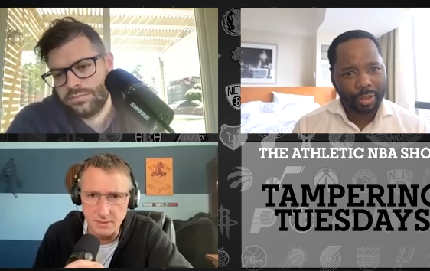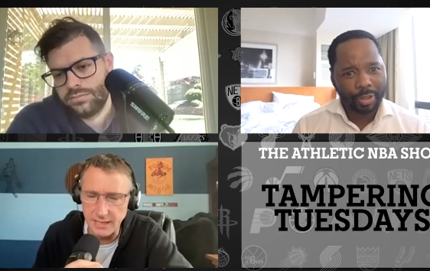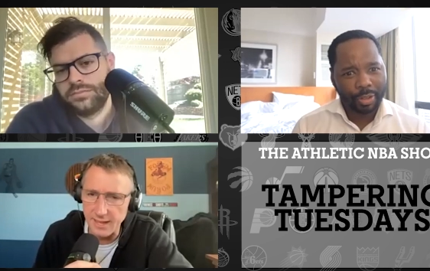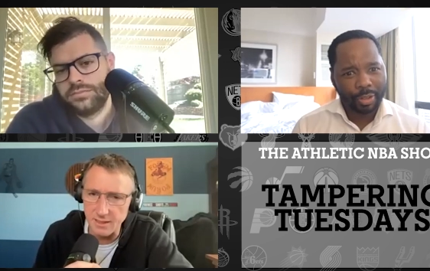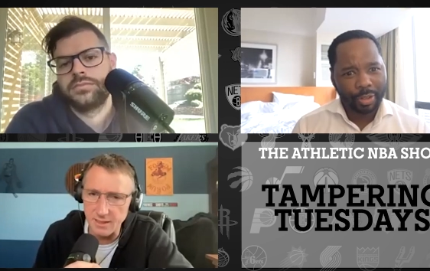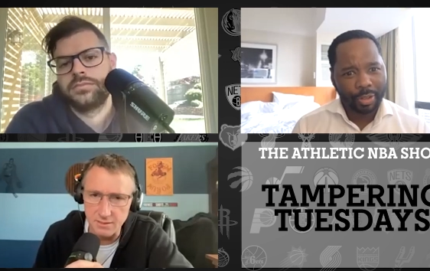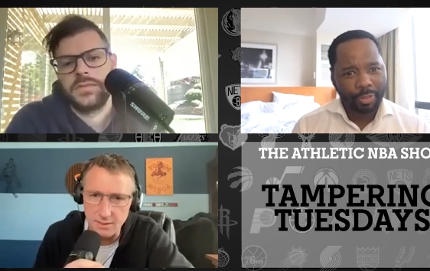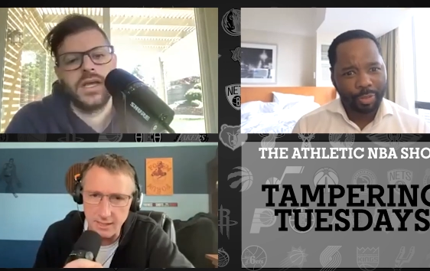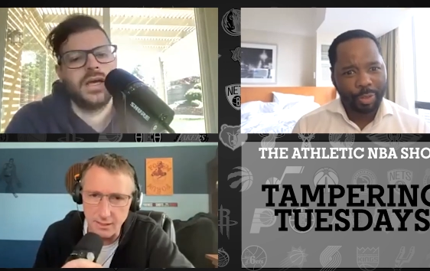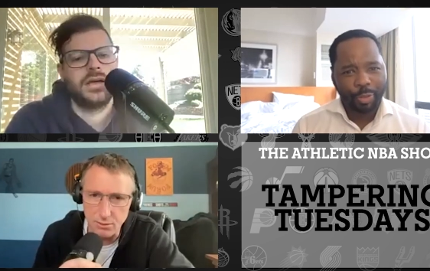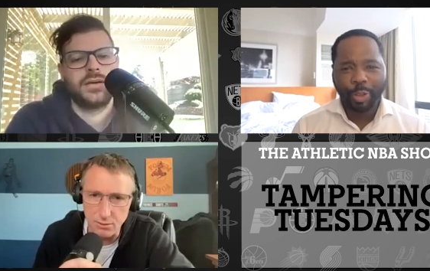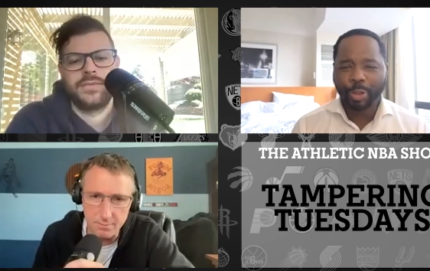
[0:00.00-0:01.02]
Speaker 1: Yeah,
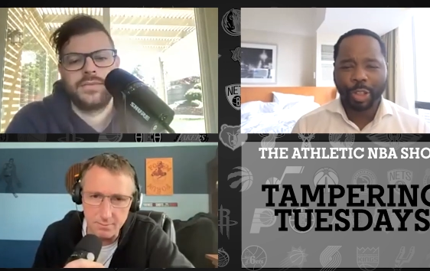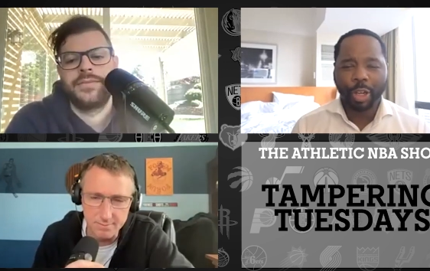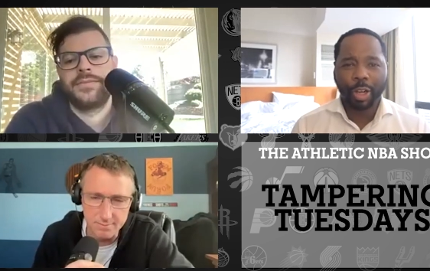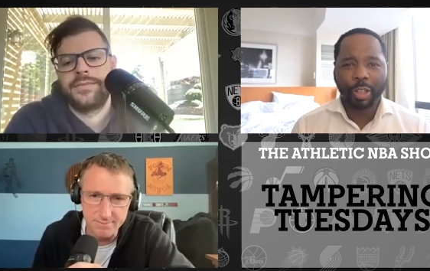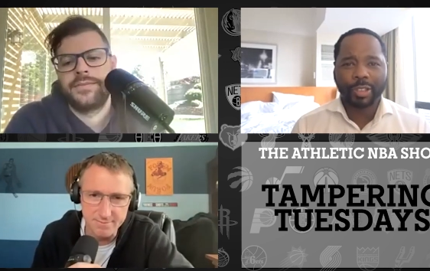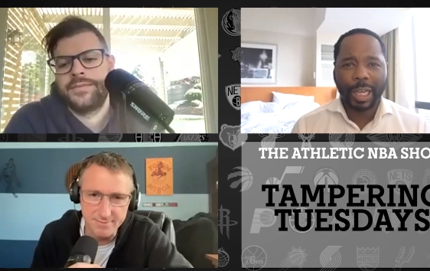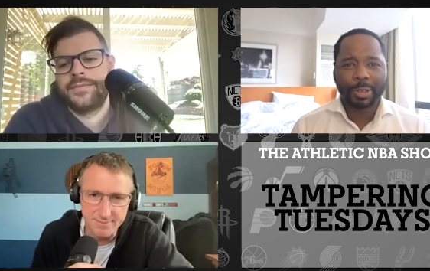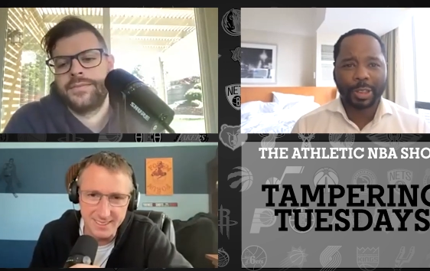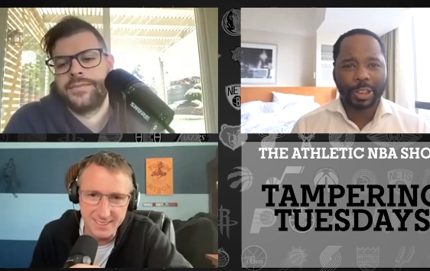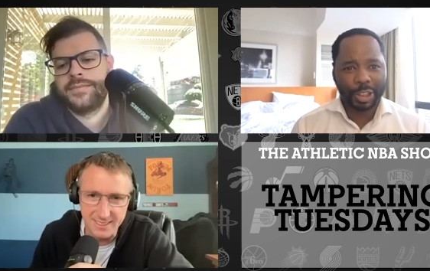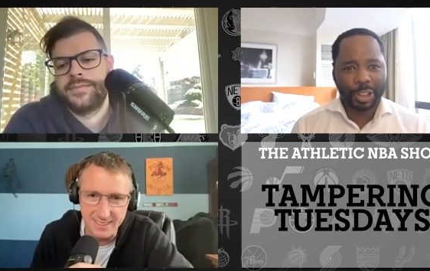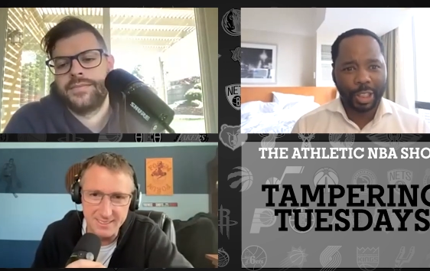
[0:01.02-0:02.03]
let it rip. Talk all types
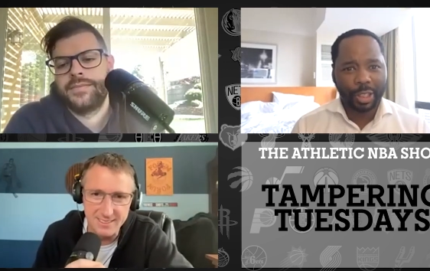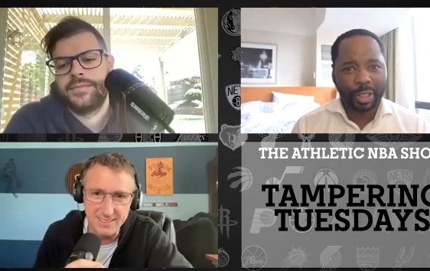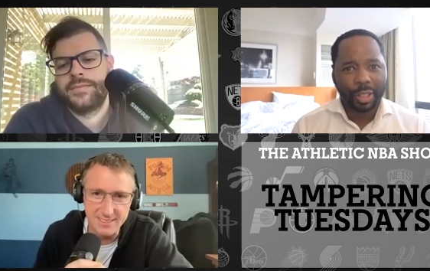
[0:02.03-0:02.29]
of shit